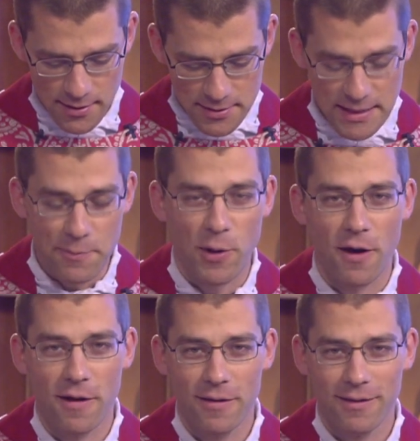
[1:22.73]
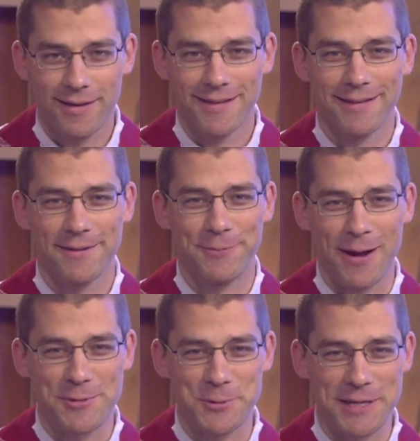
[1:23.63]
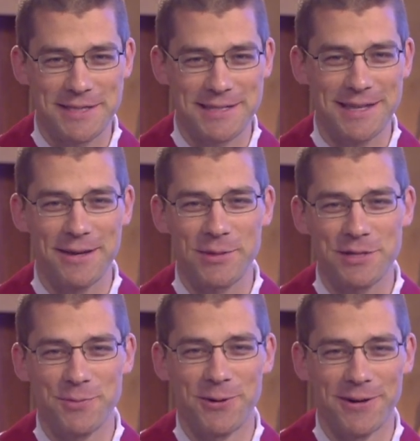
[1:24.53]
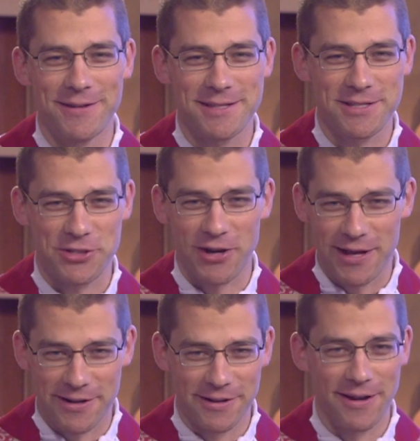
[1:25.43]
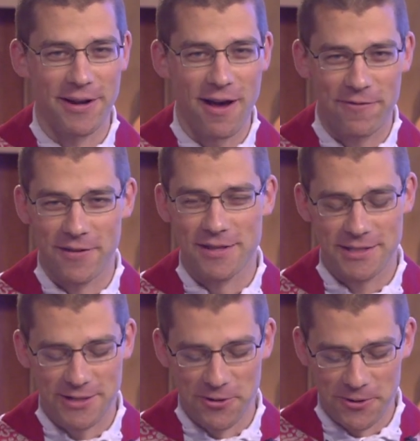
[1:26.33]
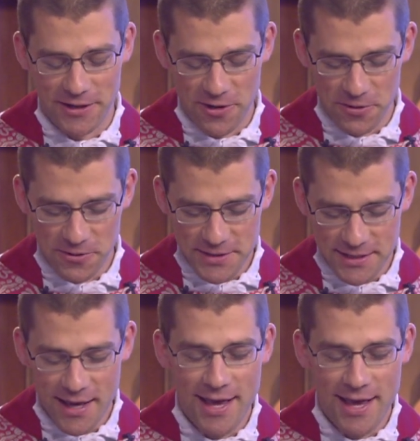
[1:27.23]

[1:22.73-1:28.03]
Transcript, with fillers: St. Paul Perhaps we can see him as more as a striker on offense, scoring goals,